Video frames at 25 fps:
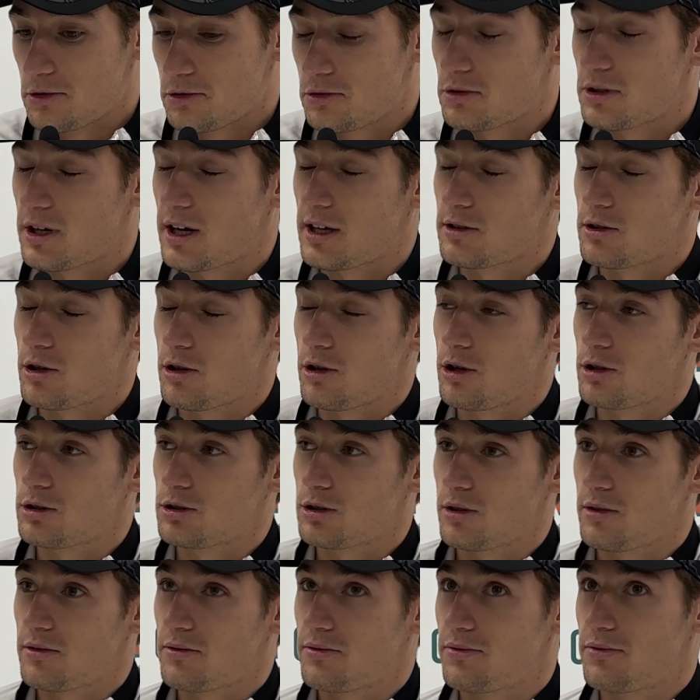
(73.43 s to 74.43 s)
get a lot
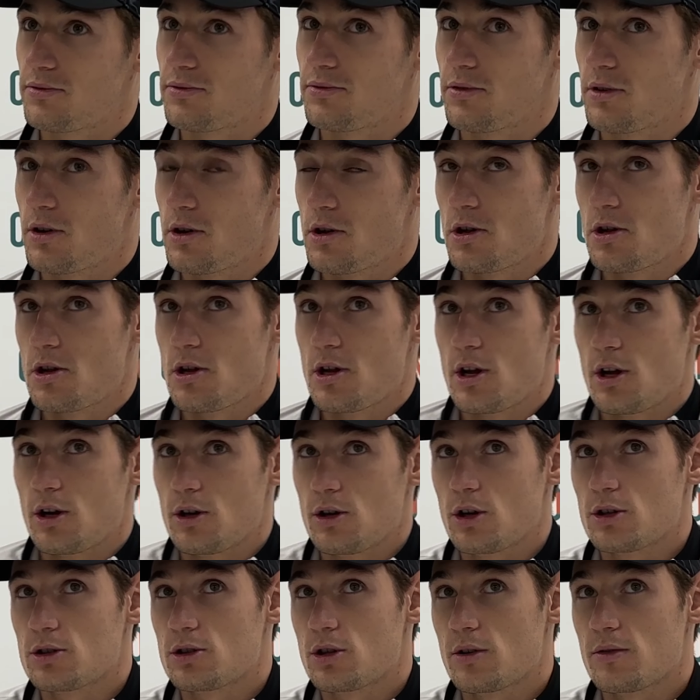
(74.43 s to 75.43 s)

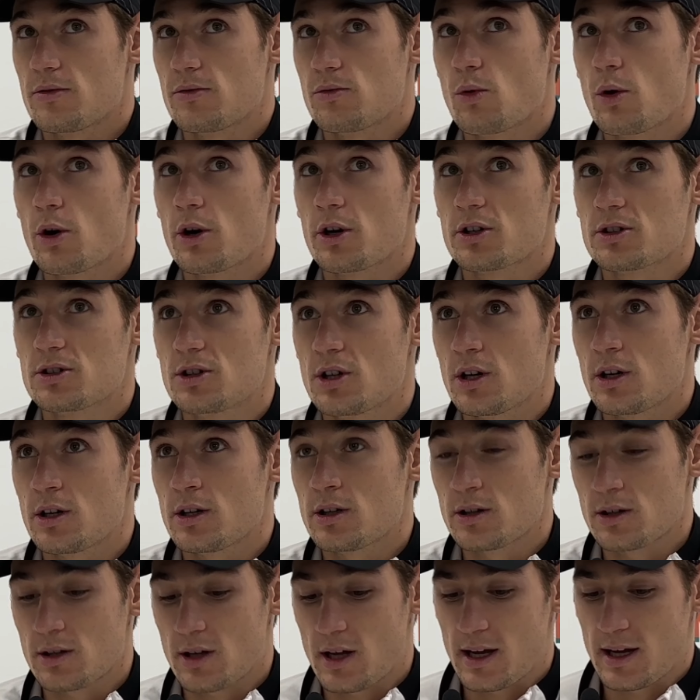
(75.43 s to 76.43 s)
of work
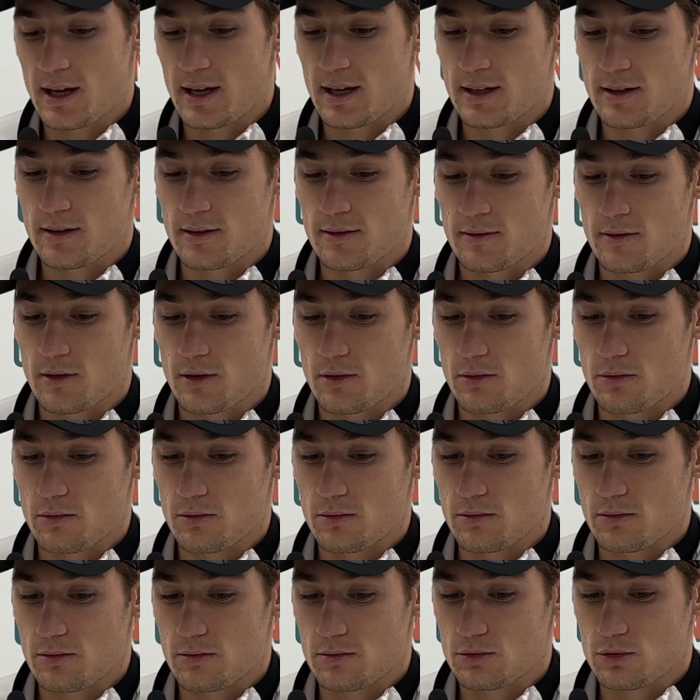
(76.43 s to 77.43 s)
done and
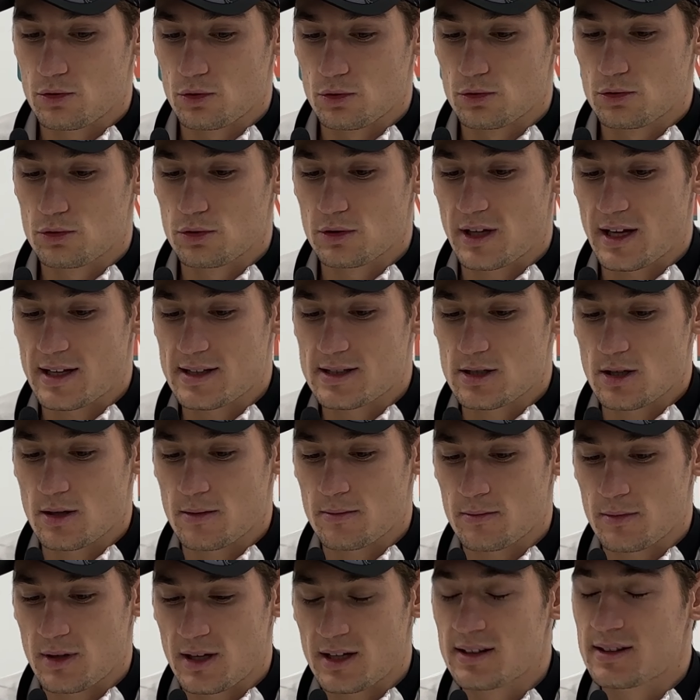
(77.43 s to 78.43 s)
to get
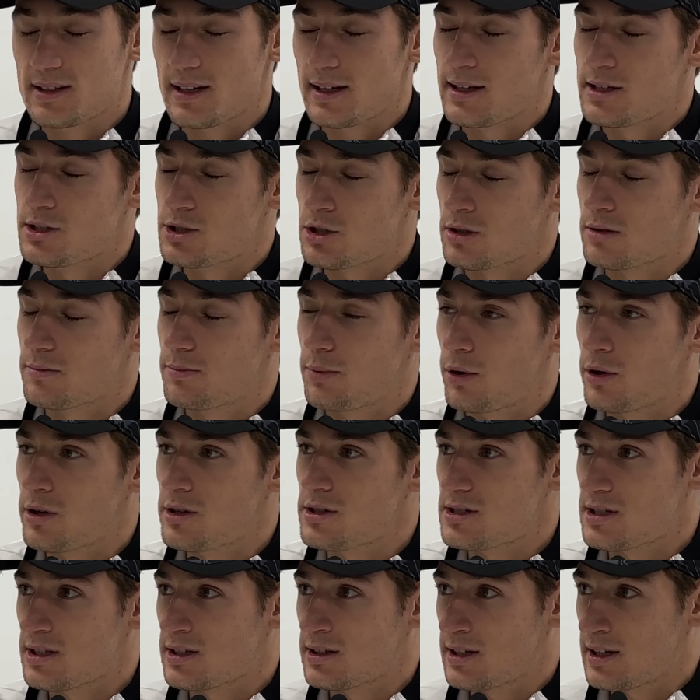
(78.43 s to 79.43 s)
some intelligent
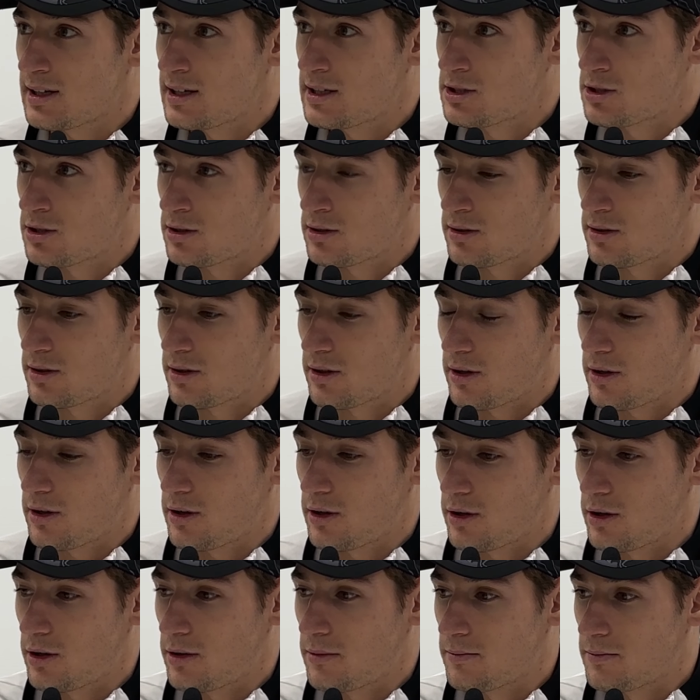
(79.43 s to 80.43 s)
points,
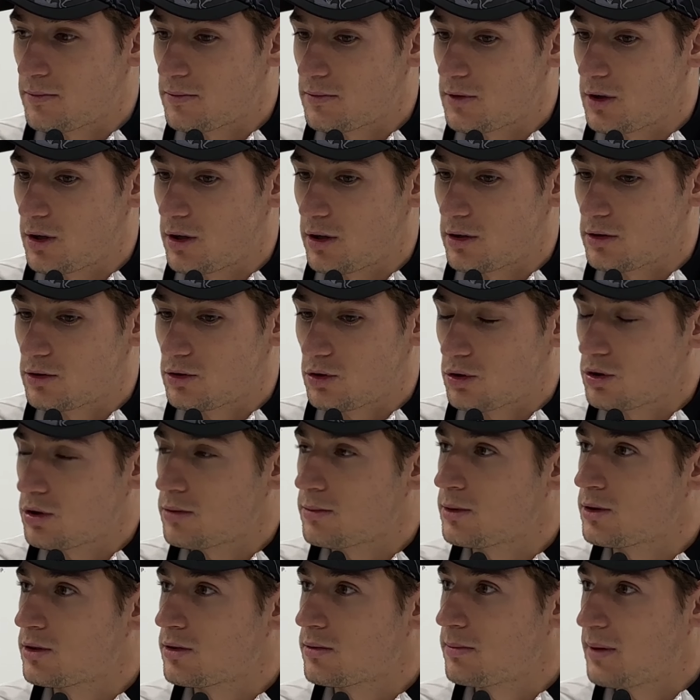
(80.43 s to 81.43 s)

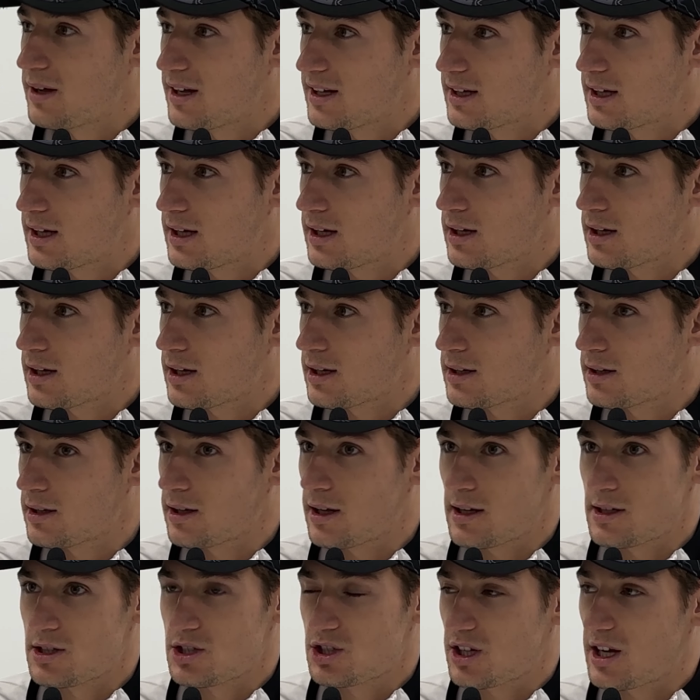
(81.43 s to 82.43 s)
tournament making
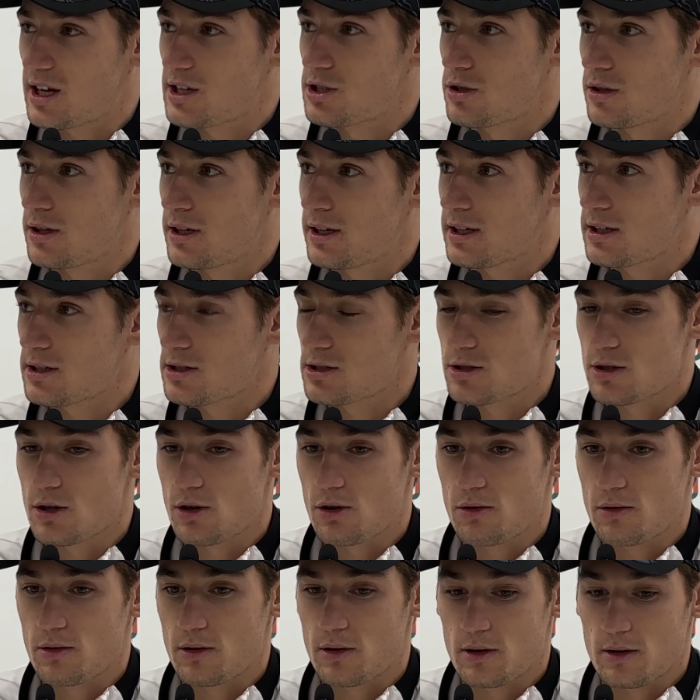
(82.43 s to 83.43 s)
and scheduling.
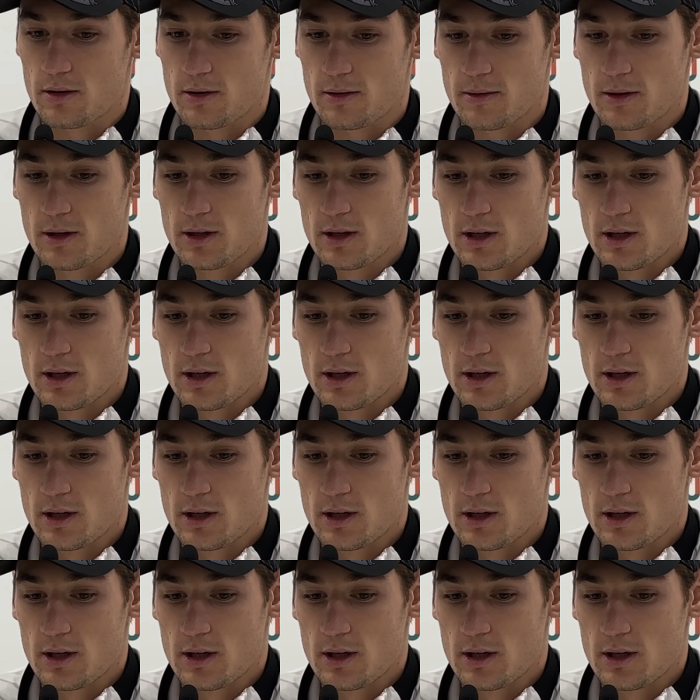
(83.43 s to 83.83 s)
So